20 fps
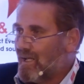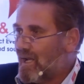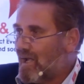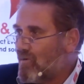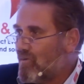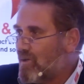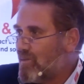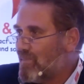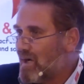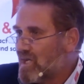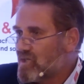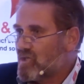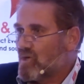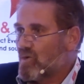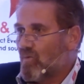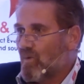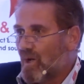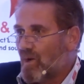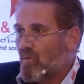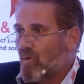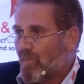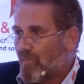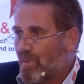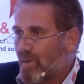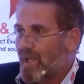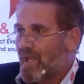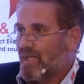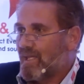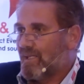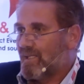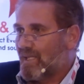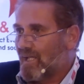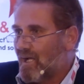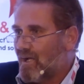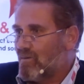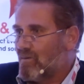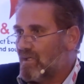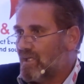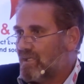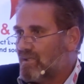Now imagine when we break it
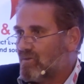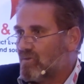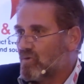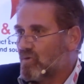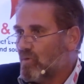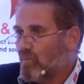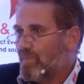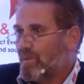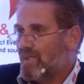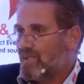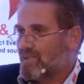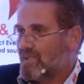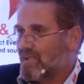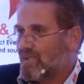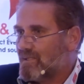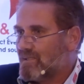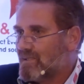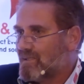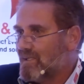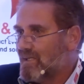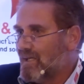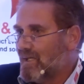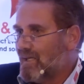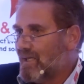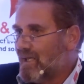down into two pieces,